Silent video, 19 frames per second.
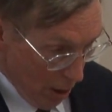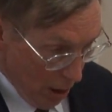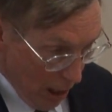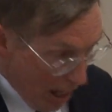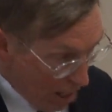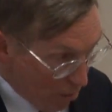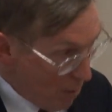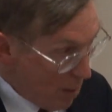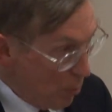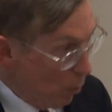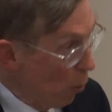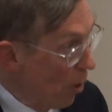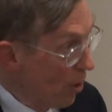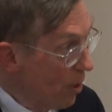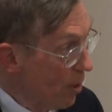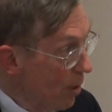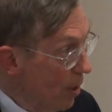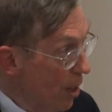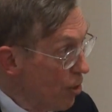A lot of people
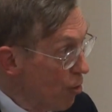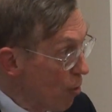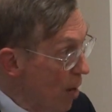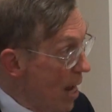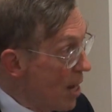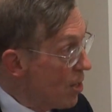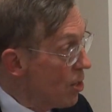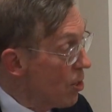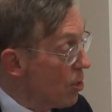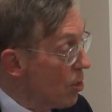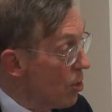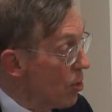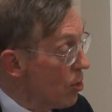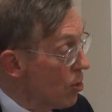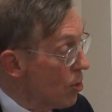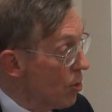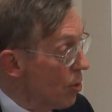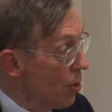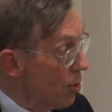want to
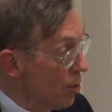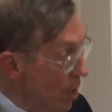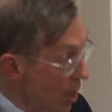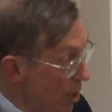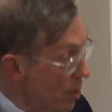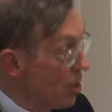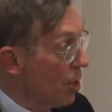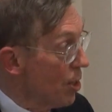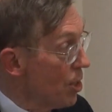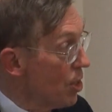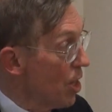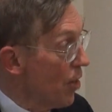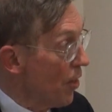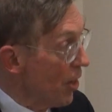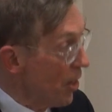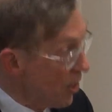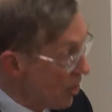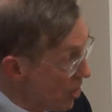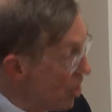address the citizens
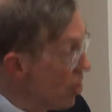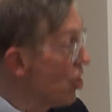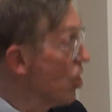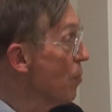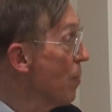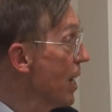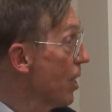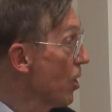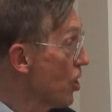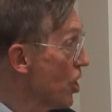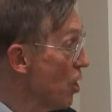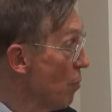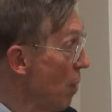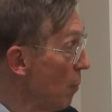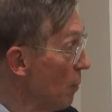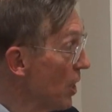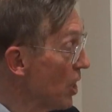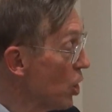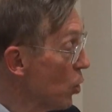and the decision makers in the
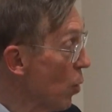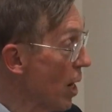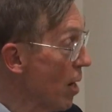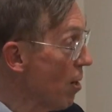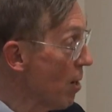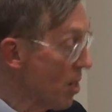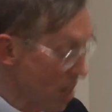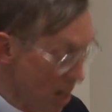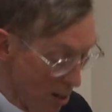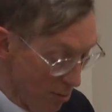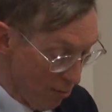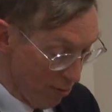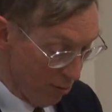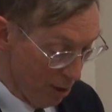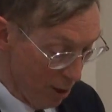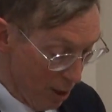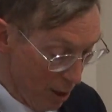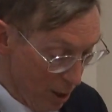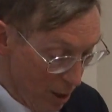public square as
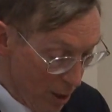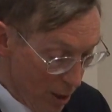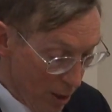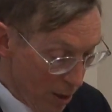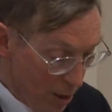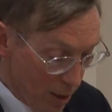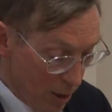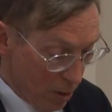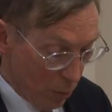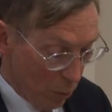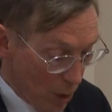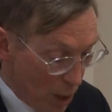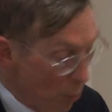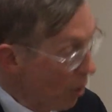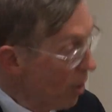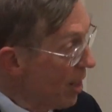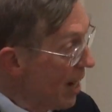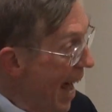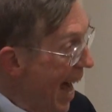if we
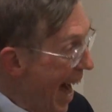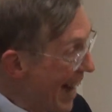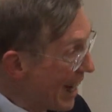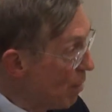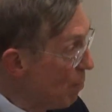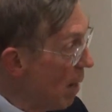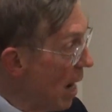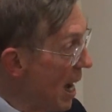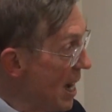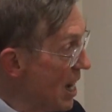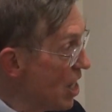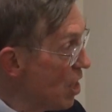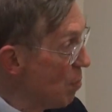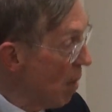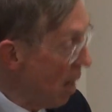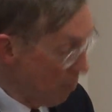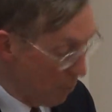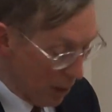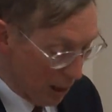were an
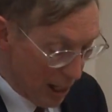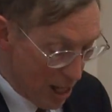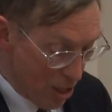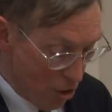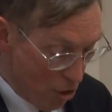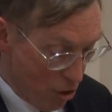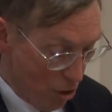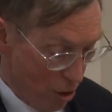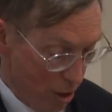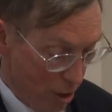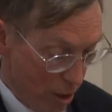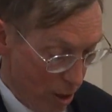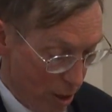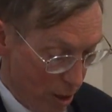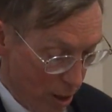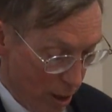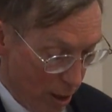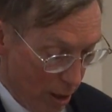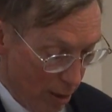atomized
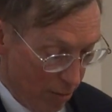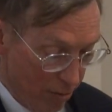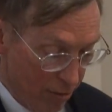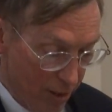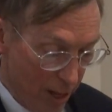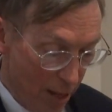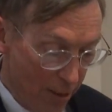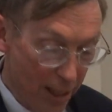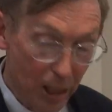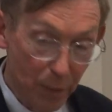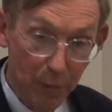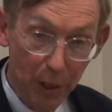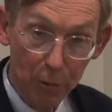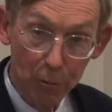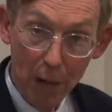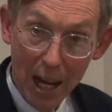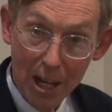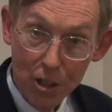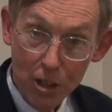population of nothing
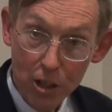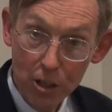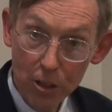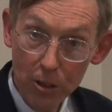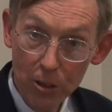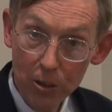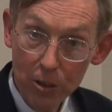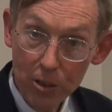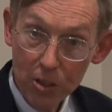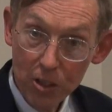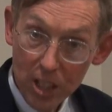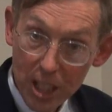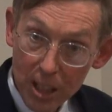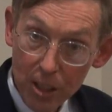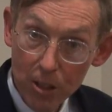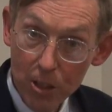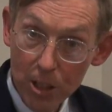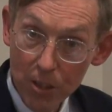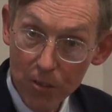but rational
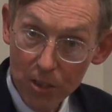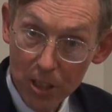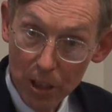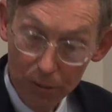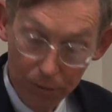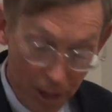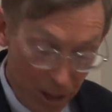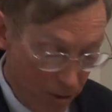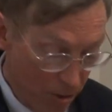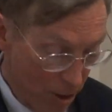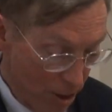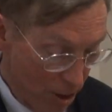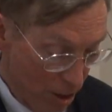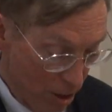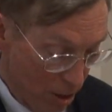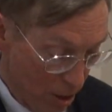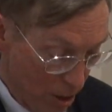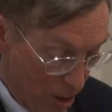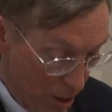seekers of
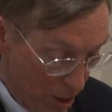self-interest.